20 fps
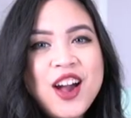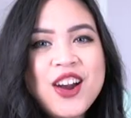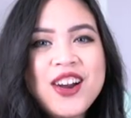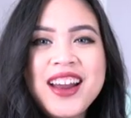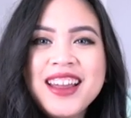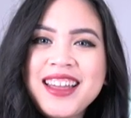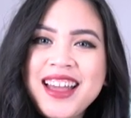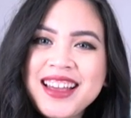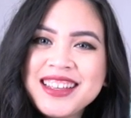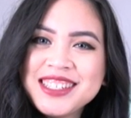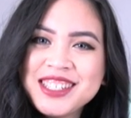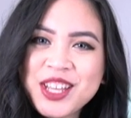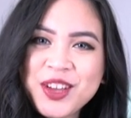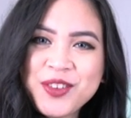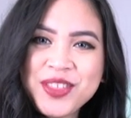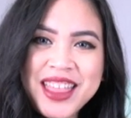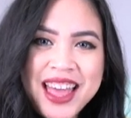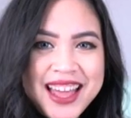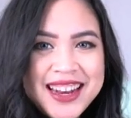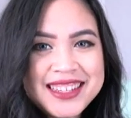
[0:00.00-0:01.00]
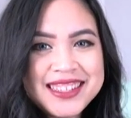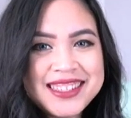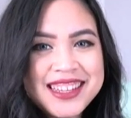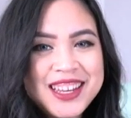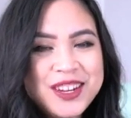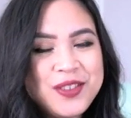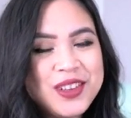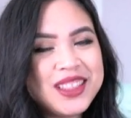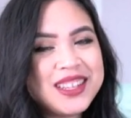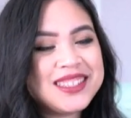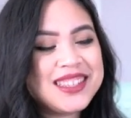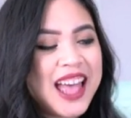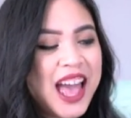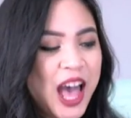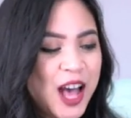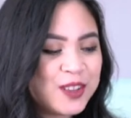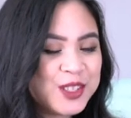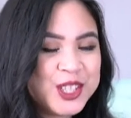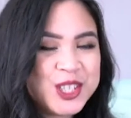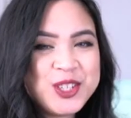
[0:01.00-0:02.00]
Alright guys, so that is it with this
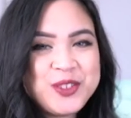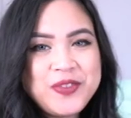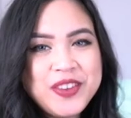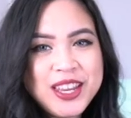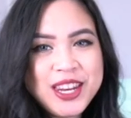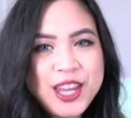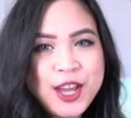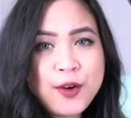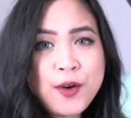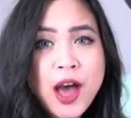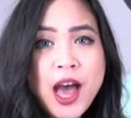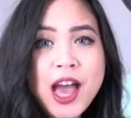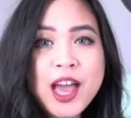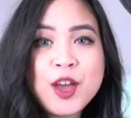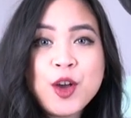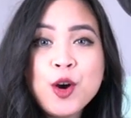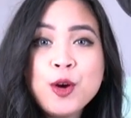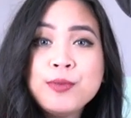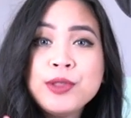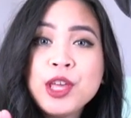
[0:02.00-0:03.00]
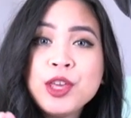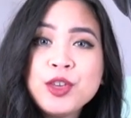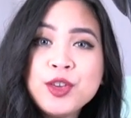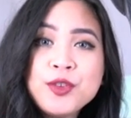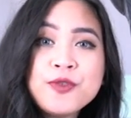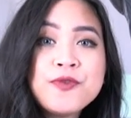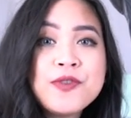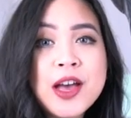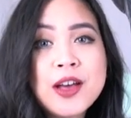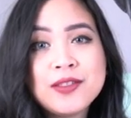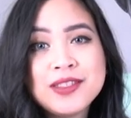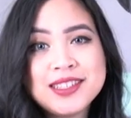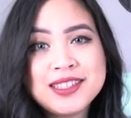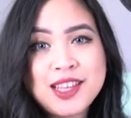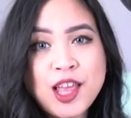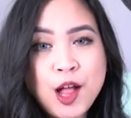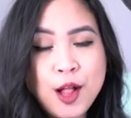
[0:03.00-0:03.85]
how-to video. I hope that you found this